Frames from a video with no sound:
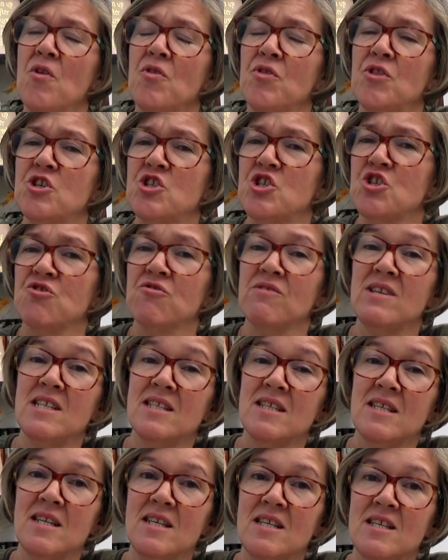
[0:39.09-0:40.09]
the
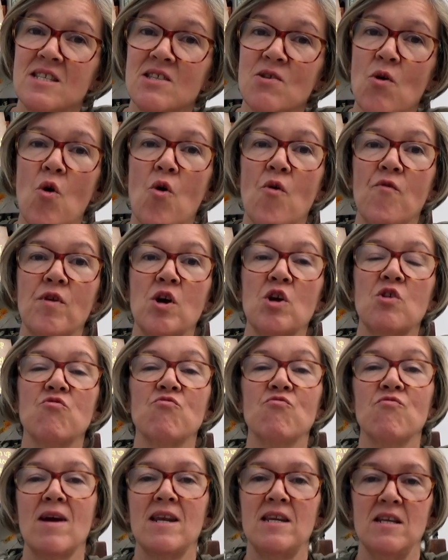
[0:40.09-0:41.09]
Treaties of
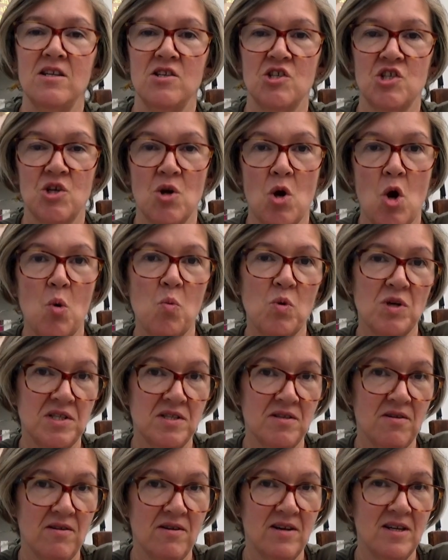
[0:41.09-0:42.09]
Greenwich were
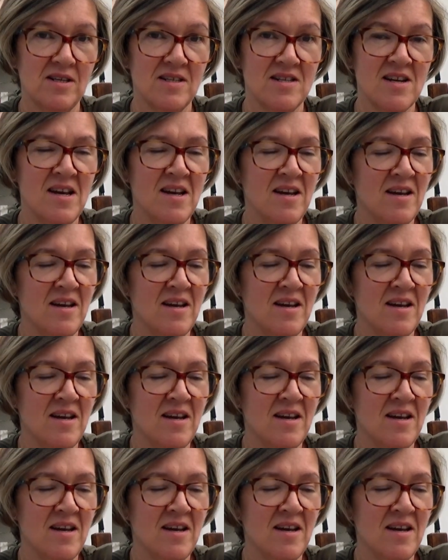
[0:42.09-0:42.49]
signed.